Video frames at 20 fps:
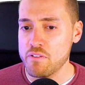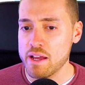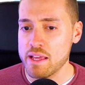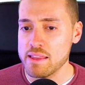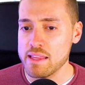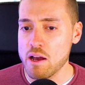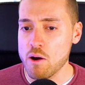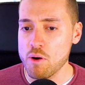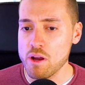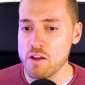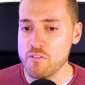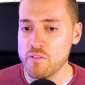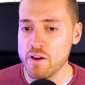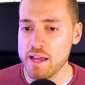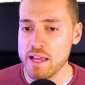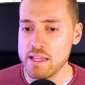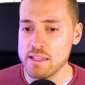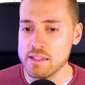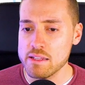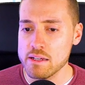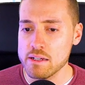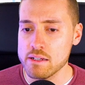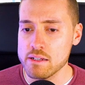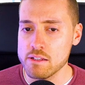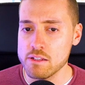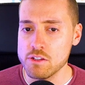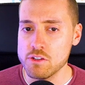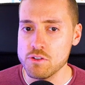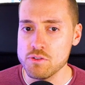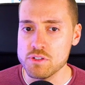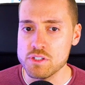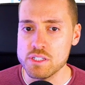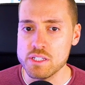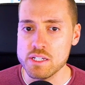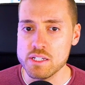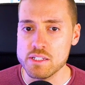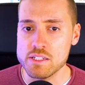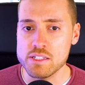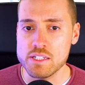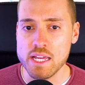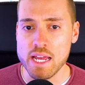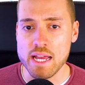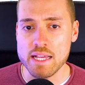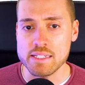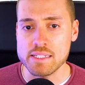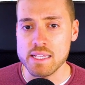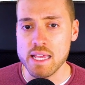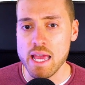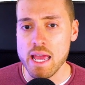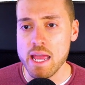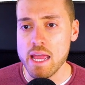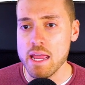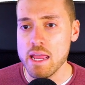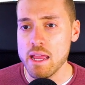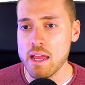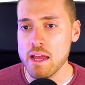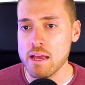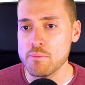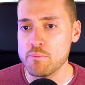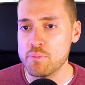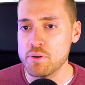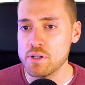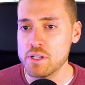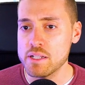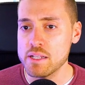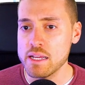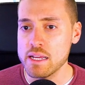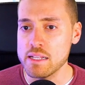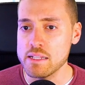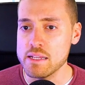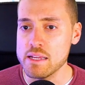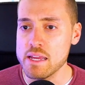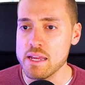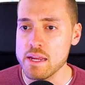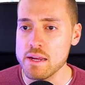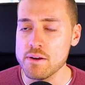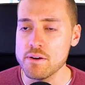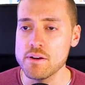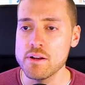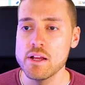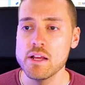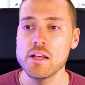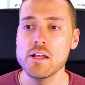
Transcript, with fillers: And now if I uh, use this task A and put it in here,